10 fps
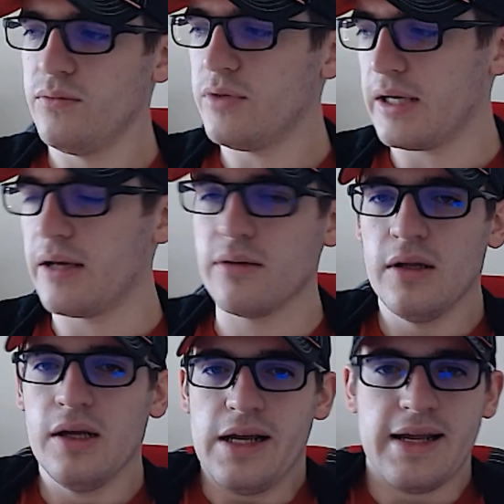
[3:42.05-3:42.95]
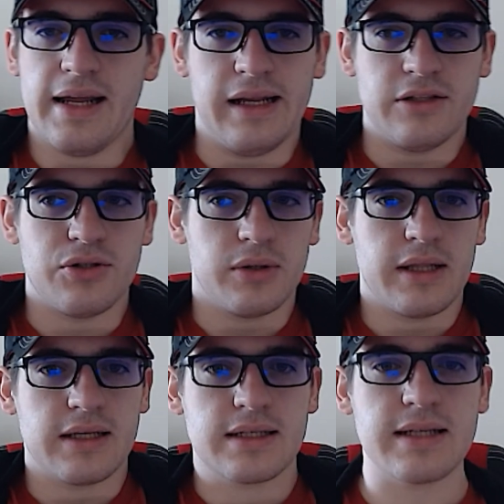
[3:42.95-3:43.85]
again,
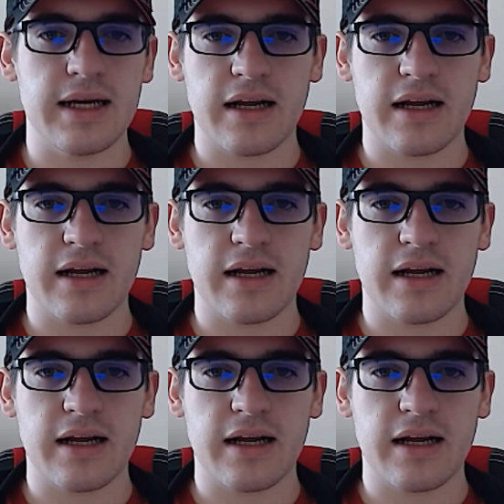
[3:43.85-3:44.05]
enjoyed this set.